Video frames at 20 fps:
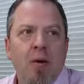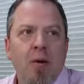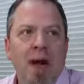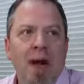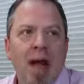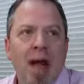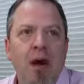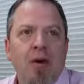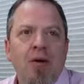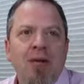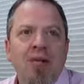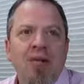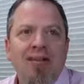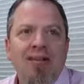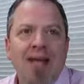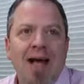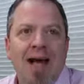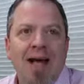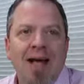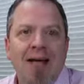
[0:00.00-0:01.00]
how does
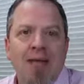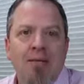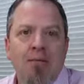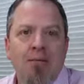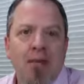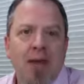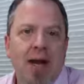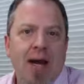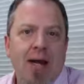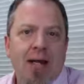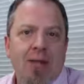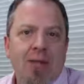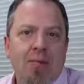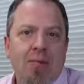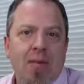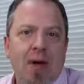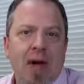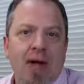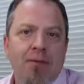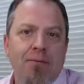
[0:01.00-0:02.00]
that impact
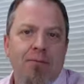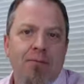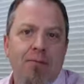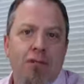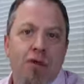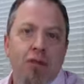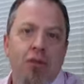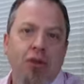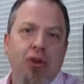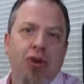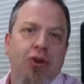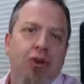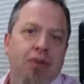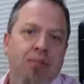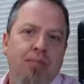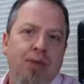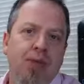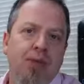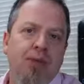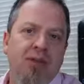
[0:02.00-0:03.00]
my future
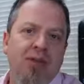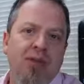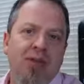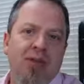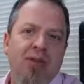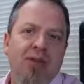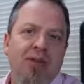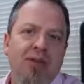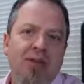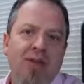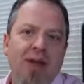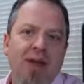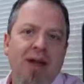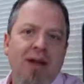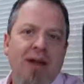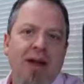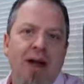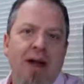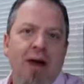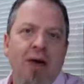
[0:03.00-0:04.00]
postings?
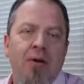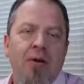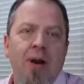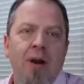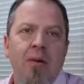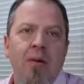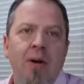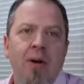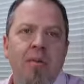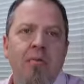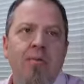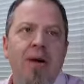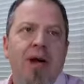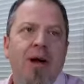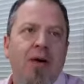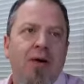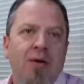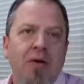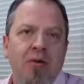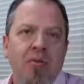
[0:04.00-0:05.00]
How do I want to
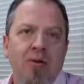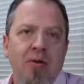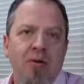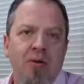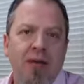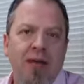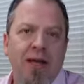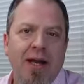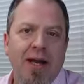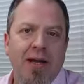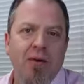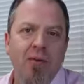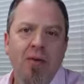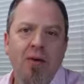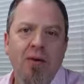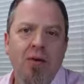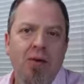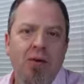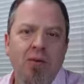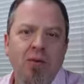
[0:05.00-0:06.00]
better communicate
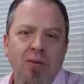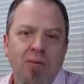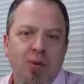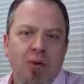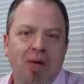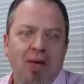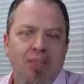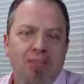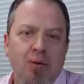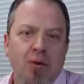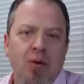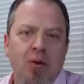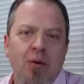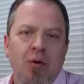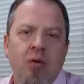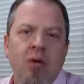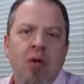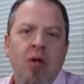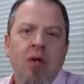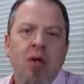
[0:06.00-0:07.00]
with those
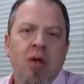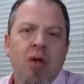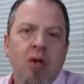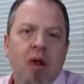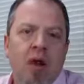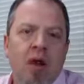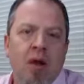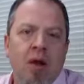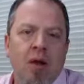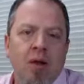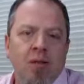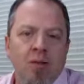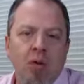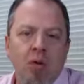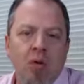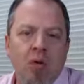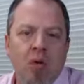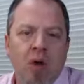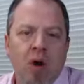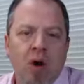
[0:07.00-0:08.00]
people
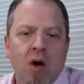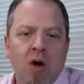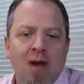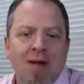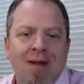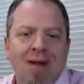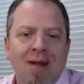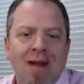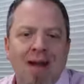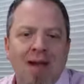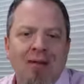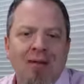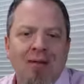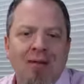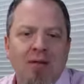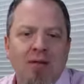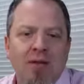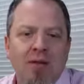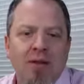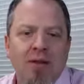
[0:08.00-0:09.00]
who are
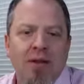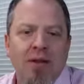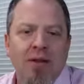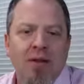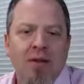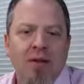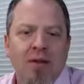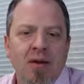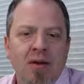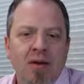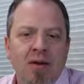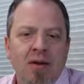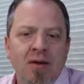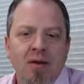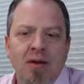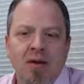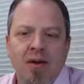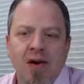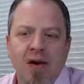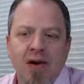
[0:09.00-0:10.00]
connected with
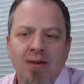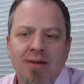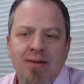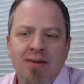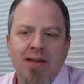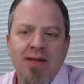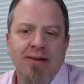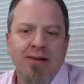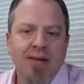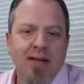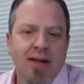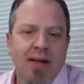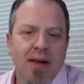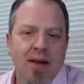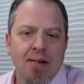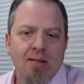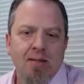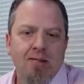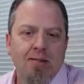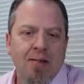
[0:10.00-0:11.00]
the content that
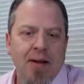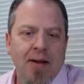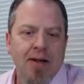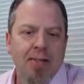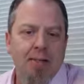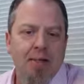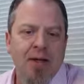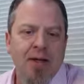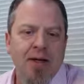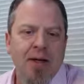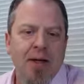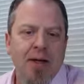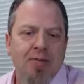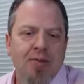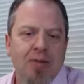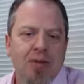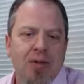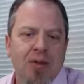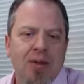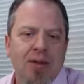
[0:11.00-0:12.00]
I'm putting
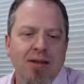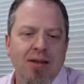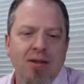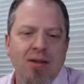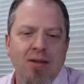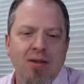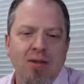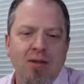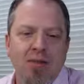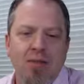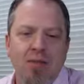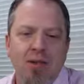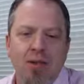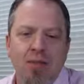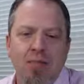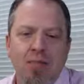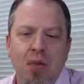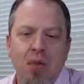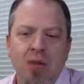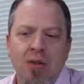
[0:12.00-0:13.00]
up? So I think it's really
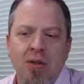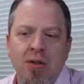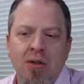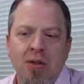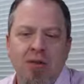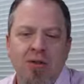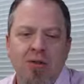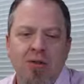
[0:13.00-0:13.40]
important